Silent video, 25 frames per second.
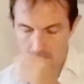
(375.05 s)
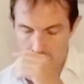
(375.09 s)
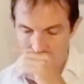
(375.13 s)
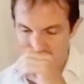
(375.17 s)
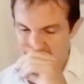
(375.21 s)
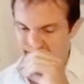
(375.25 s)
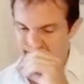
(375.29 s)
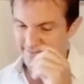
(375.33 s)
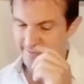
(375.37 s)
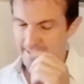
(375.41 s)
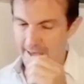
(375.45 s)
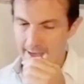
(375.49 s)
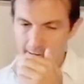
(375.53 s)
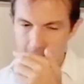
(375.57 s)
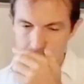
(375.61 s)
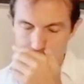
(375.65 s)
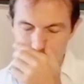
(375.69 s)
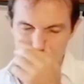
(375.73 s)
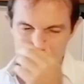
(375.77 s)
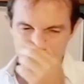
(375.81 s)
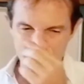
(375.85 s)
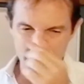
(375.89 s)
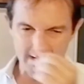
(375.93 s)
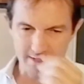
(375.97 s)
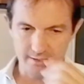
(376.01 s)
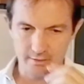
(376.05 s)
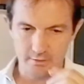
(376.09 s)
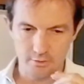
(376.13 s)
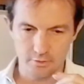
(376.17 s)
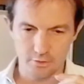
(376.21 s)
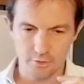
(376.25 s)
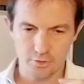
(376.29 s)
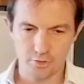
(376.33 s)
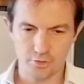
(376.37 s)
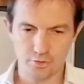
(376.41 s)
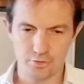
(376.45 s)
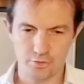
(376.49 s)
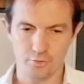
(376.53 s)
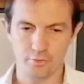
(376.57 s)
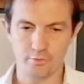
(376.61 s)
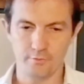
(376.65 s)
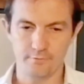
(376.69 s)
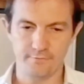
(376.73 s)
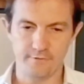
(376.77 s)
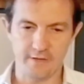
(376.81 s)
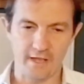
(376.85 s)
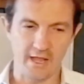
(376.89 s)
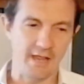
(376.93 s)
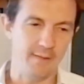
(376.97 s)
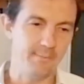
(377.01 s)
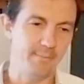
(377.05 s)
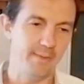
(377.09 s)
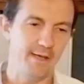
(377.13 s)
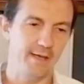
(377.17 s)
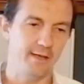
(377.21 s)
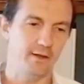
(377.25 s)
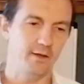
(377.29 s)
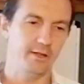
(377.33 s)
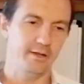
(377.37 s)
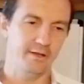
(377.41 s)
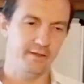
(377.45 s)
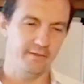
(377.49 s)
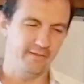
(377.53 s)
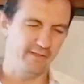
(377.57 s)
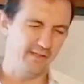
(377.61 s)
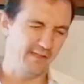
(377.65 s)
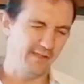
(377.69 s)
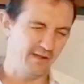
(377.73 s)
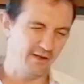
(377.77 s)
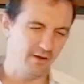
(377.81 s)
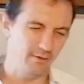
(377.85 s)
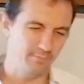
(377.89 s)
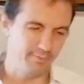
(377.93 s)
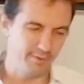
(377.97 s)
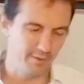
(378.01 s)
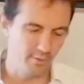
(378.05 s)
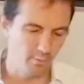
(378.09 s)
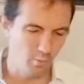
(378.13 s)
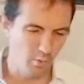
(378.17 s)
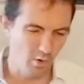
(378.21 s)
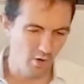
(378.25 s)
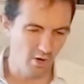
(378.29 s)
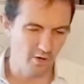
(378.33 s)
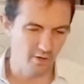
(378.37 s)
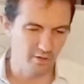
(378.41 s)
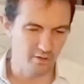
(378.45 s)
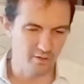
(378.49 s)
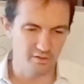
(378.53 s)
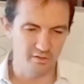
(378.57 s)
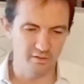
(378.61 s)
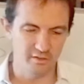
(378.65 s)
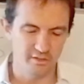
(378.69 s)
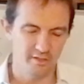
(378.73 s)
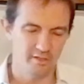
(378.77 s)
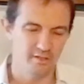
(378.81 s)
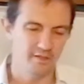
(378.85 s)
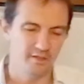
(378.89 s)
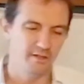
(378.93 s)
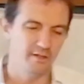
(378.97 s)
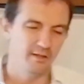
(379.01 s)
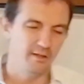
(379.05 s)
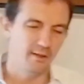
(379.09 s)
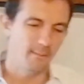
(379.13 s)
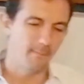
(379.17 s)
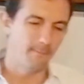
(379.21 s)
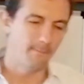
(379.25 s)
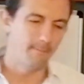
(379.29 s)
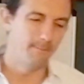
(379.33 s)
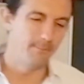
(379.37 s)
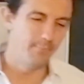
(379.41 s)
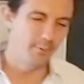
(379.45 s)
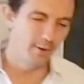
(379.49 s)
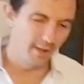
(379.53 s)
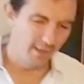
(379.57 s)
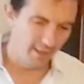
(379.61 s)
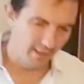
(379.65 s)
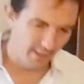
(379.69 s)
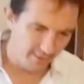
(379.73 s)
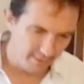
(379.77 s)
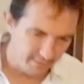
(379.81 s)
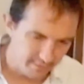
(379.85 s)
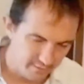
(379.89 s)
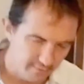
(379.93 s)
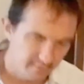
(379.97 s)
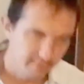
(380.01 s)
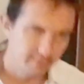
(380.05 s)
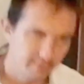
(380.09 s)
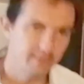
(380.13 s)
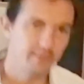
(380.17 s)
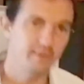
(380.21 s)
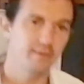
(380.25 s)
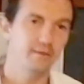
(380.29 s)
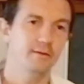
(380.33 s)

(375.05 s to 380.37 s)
And that update should have came out like in the NLP world, but